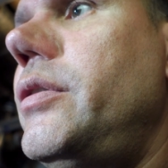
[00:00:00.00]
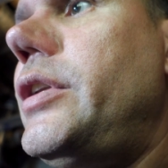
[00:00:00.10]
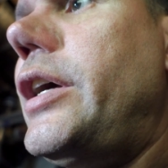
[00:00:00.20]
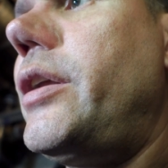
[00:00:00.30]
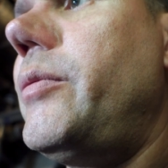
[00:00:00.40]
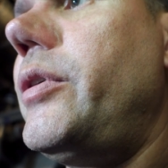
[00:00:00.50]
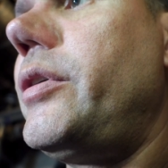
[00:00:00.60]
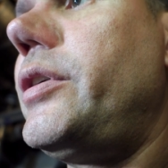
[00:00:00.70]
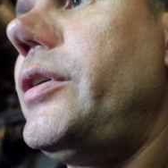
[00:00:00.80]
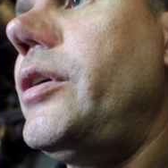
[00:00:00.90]
Doubt anybody
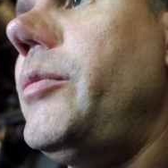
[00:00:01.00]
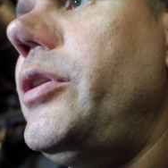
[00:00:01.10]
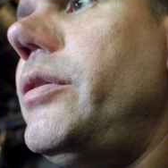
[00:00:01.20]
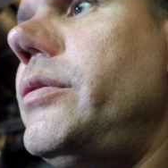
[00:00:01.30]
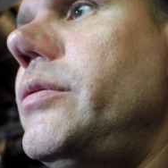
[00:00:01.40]
can hear me, don't.